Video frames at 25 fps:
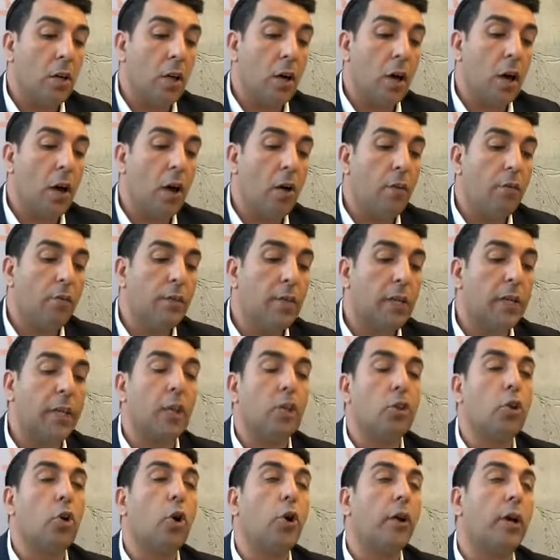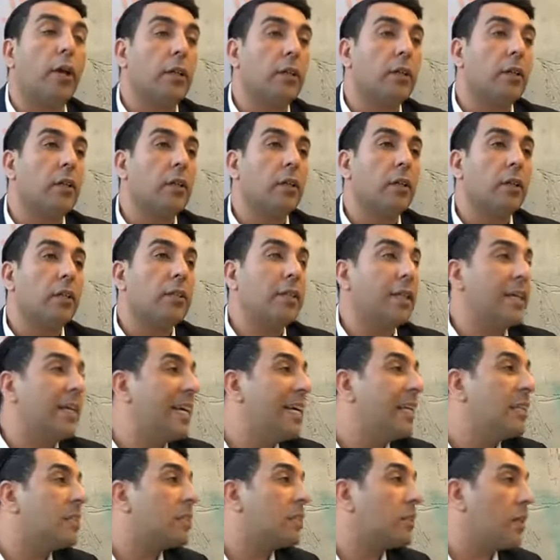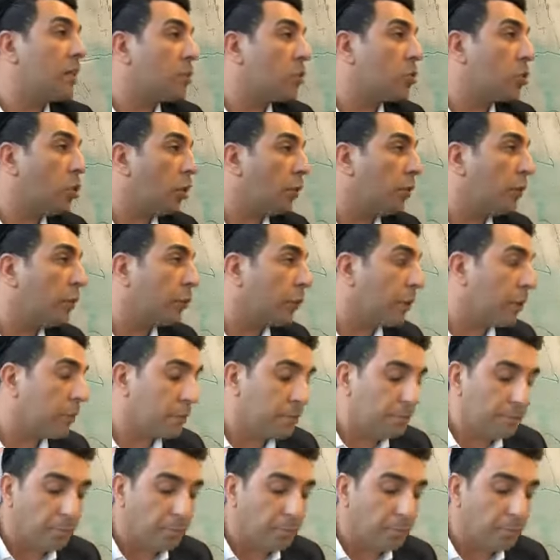of the ketoret, the incense offering.